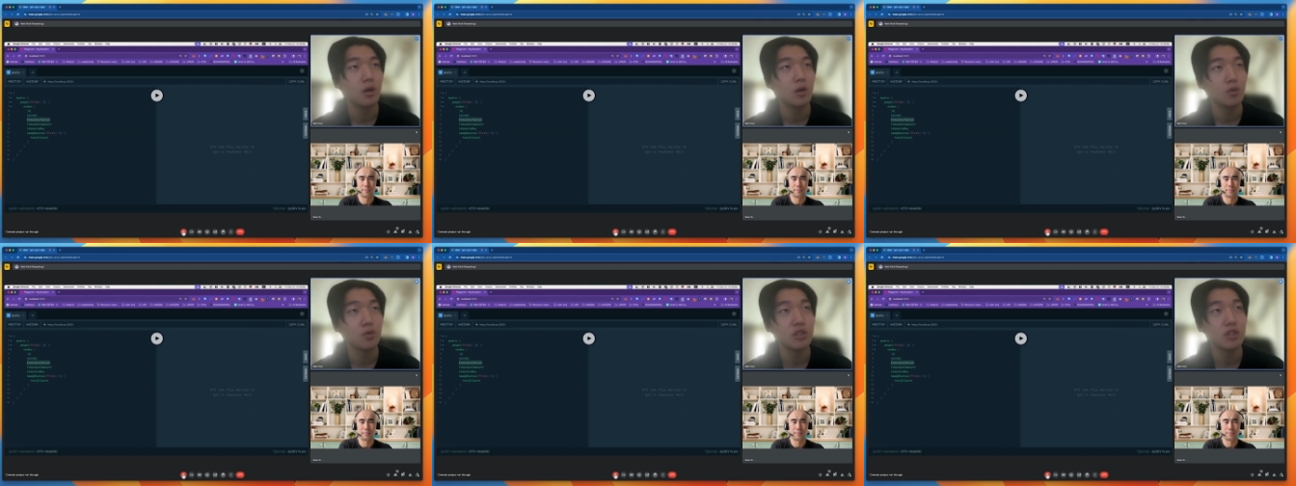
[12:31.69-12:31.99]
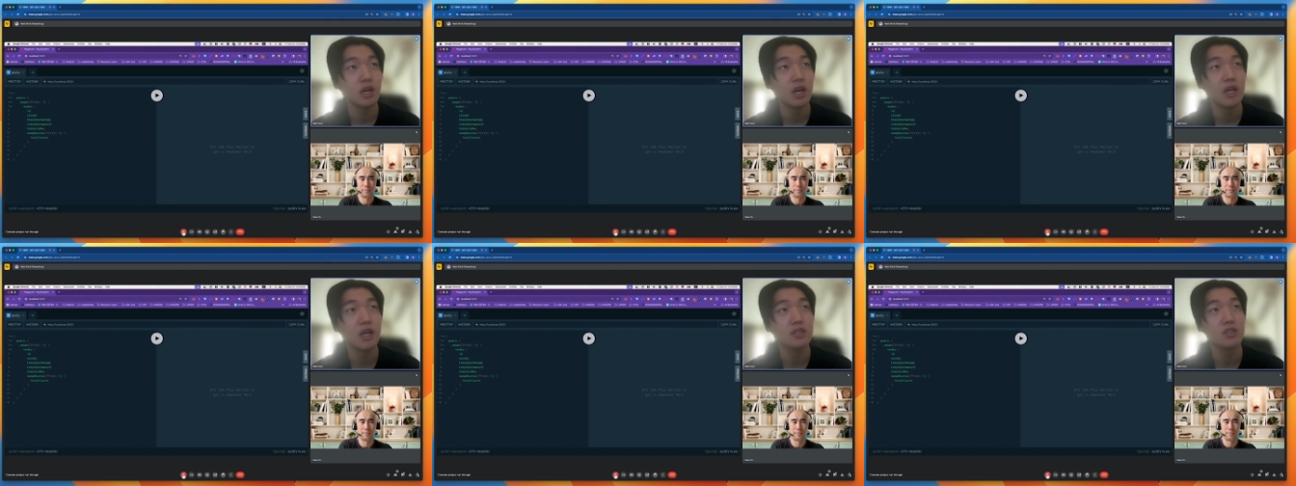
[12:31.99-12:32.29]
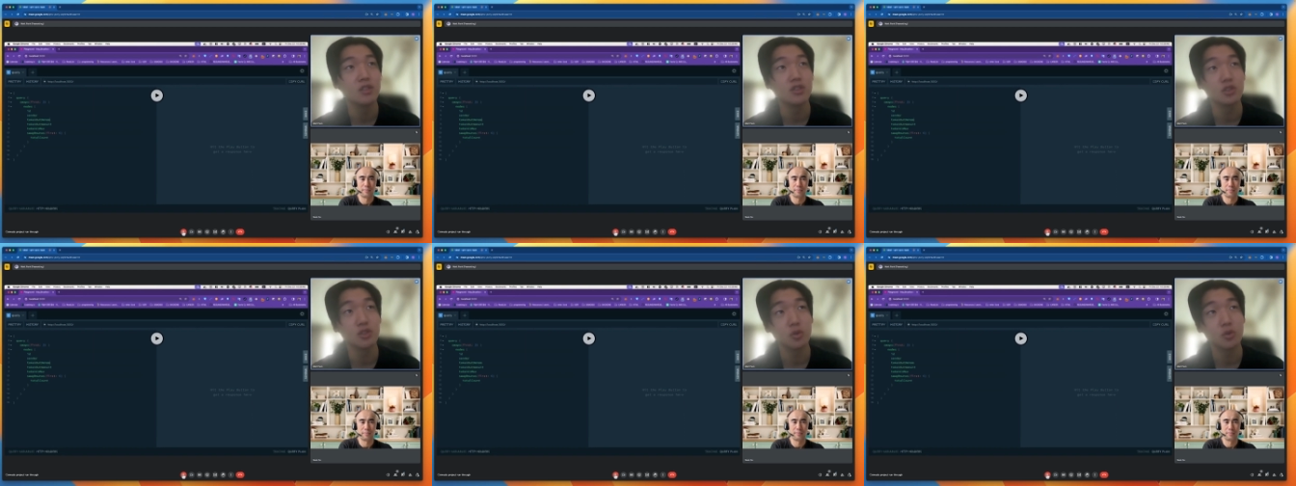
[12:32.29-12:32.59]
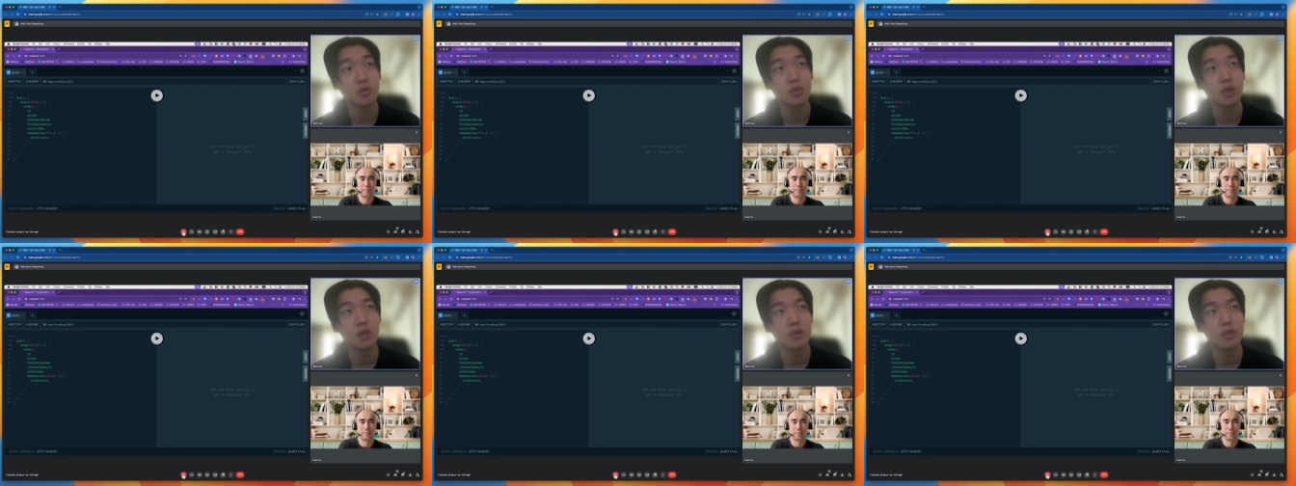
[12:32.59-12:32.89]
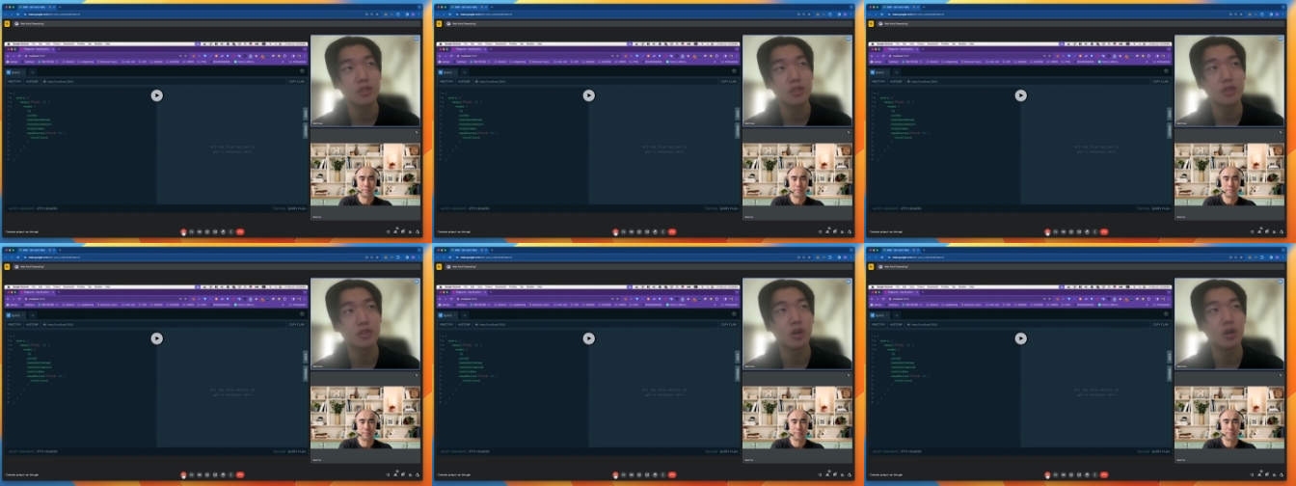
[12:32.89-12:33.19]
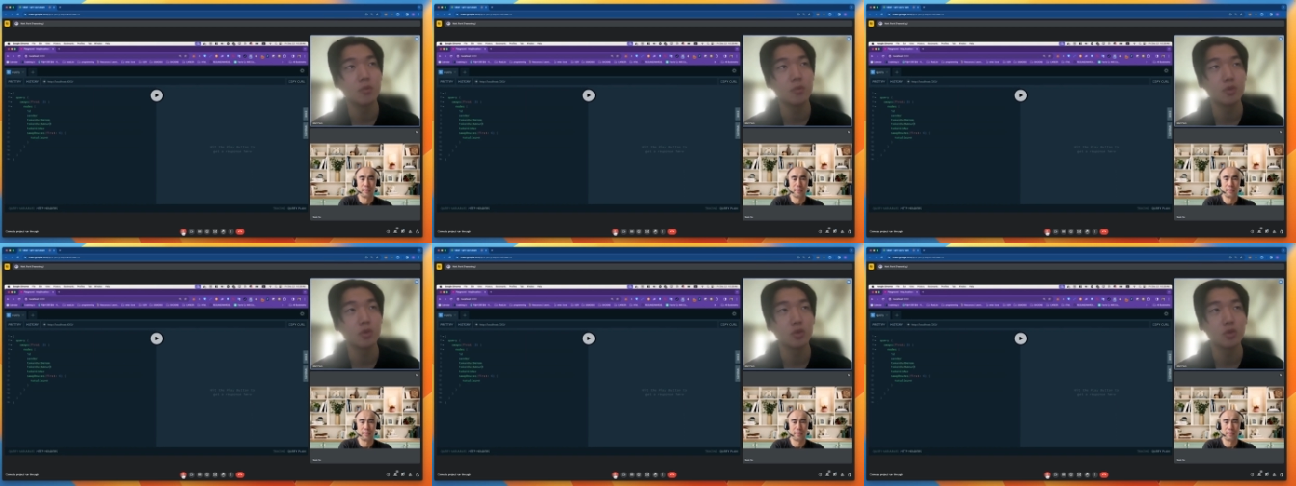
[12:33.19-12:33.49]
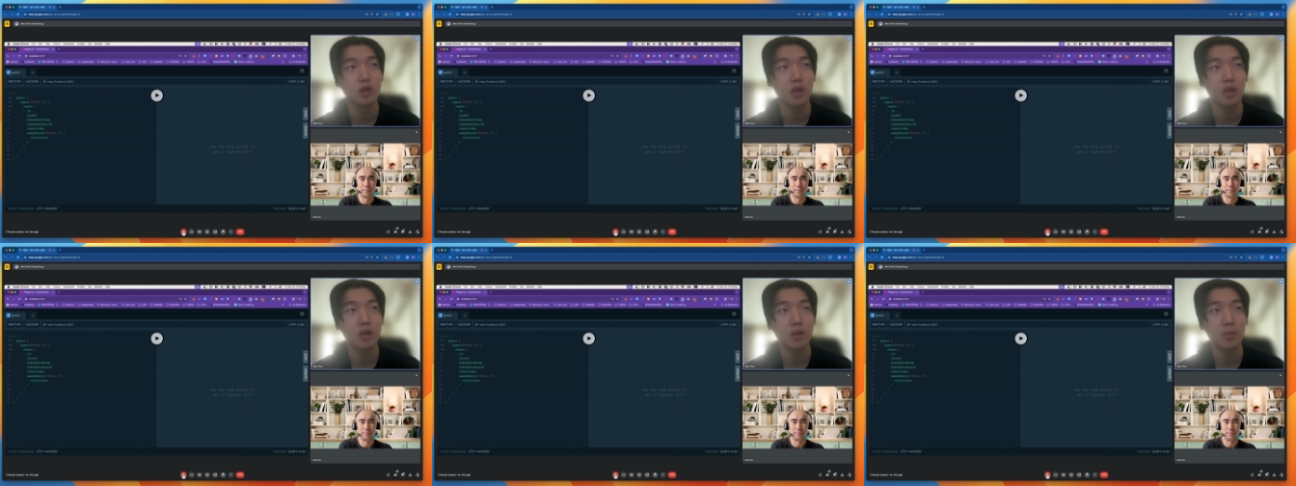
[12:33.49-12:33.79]
which has the token out denom,
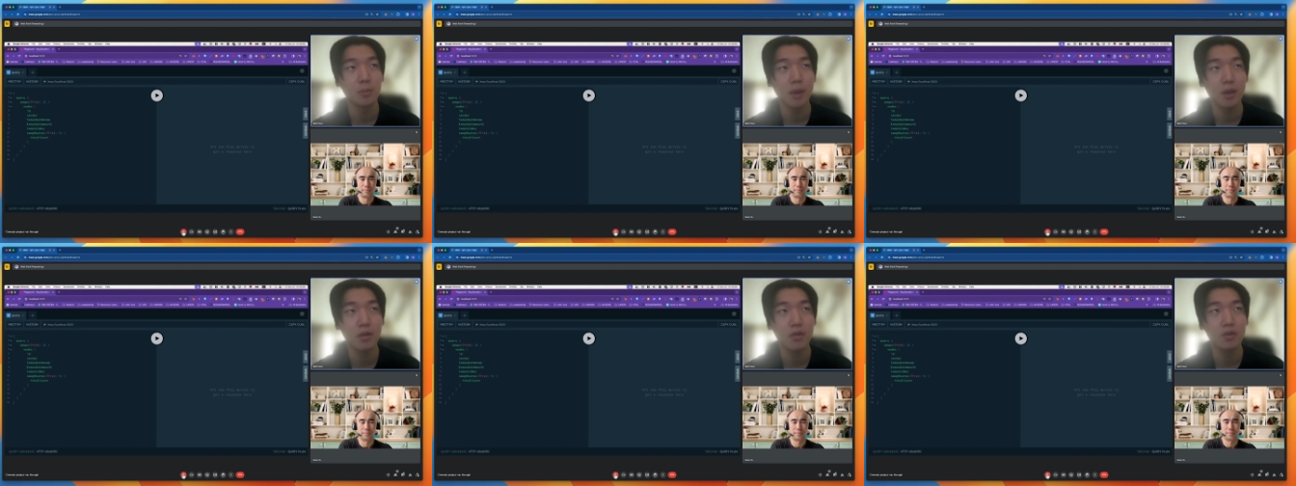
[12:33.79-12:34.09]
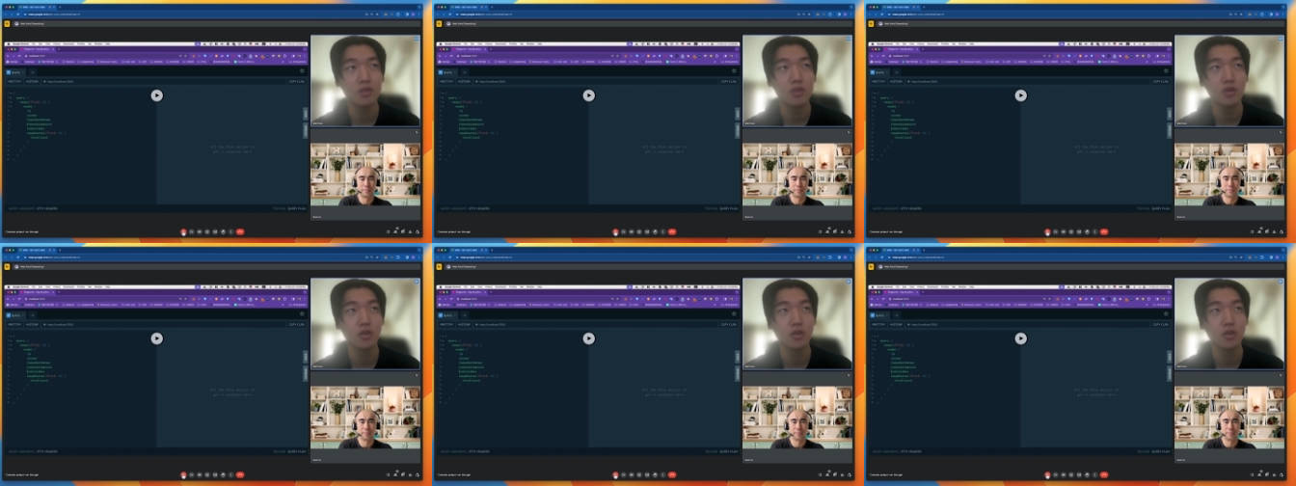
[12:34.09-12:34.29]
token out amount,